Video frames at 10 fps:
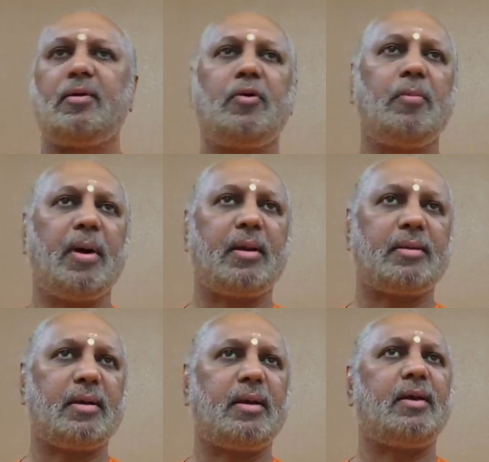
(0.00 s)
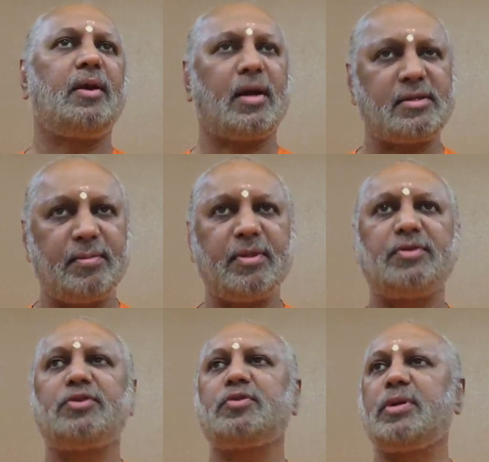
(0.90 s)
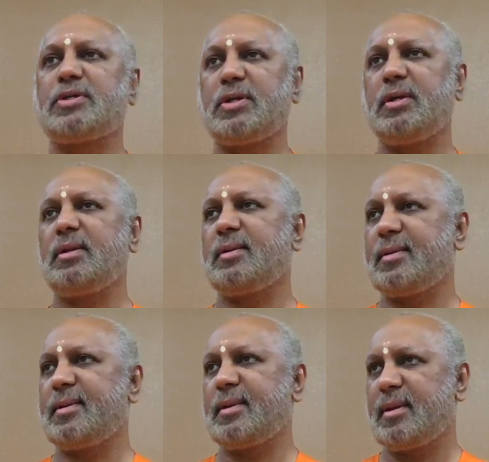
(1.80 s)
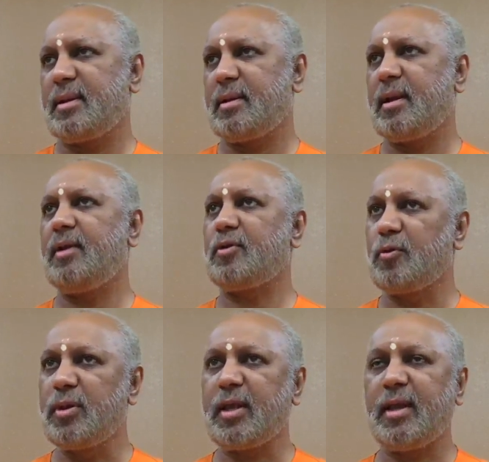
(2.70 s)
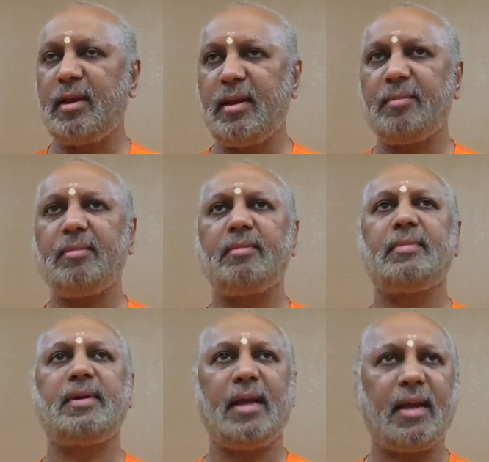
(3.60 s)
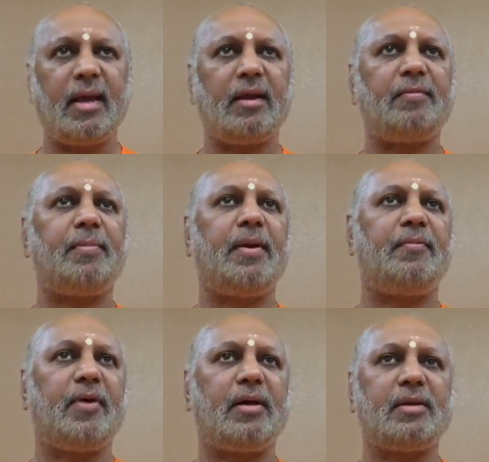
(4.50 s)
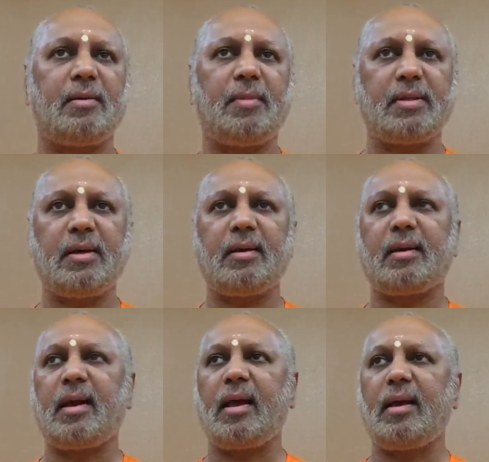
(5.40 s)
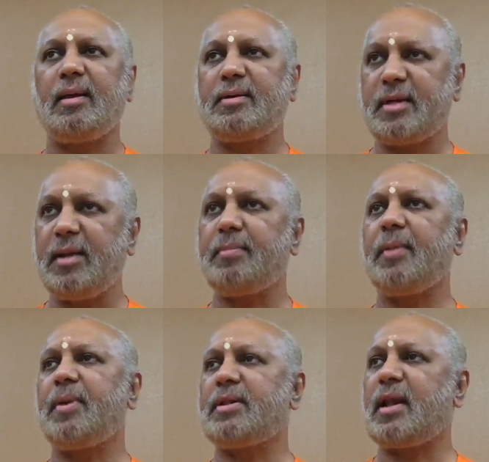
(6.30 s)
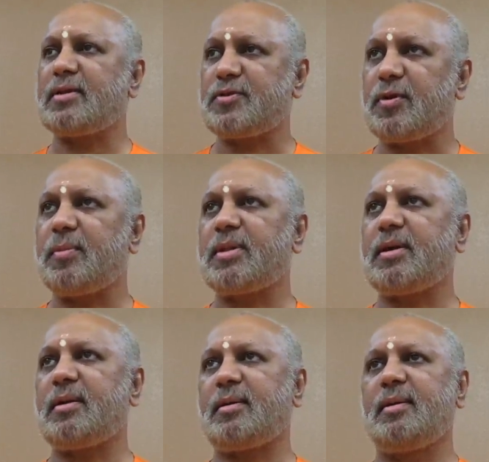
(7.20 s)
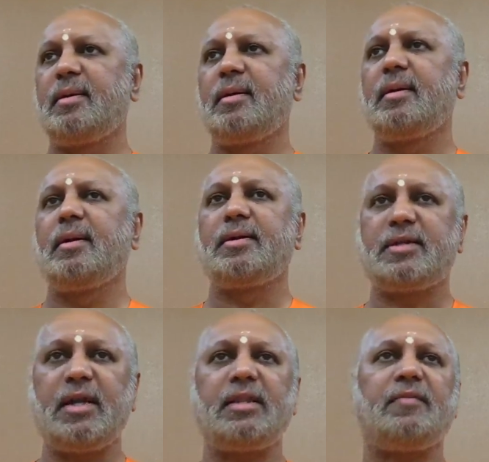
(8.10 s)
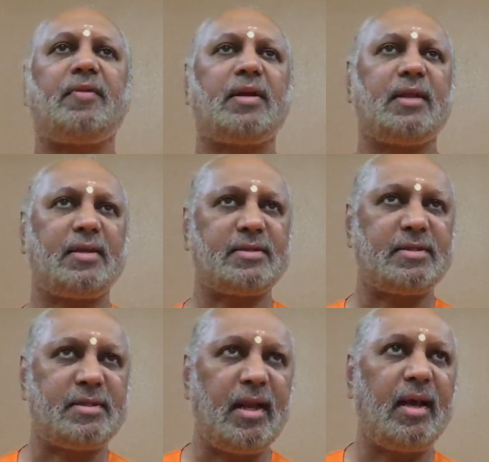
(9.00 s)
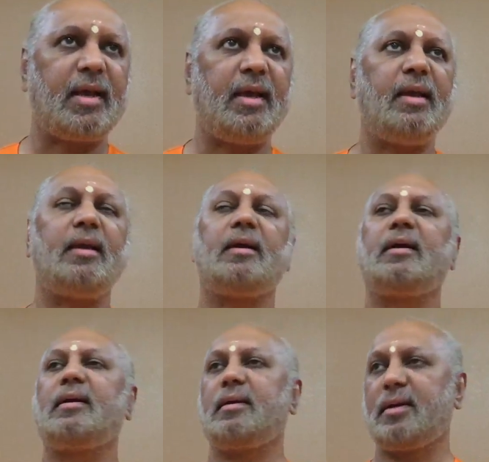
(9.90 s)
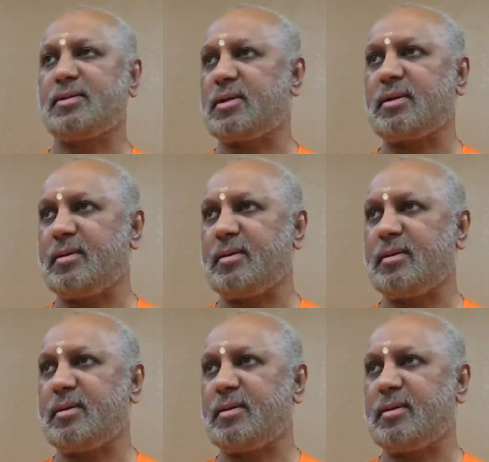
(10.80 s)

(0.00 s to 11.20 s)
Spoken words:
O Bharata, accept the situation and rule the kingdom. Take care of my father and mother. Treat my mother as your mother. Treat the father as still a king, etc.